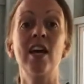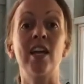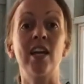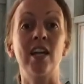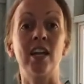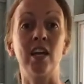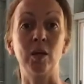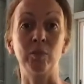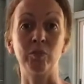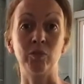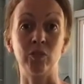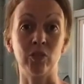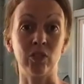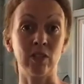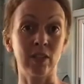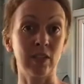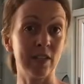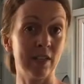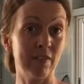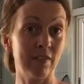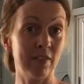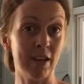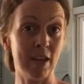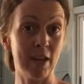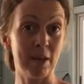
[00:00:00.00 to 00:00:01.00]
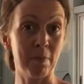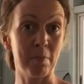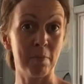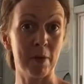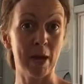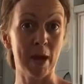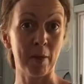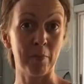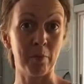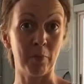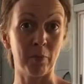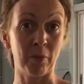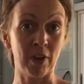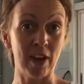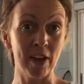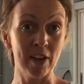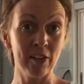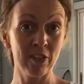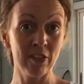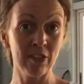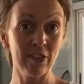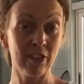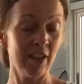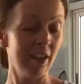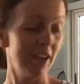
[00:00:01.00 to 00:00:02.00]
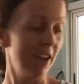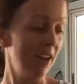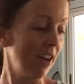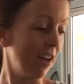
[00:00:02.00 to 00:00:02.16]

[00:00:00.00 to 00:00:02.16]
It helps to alleviate bad breath.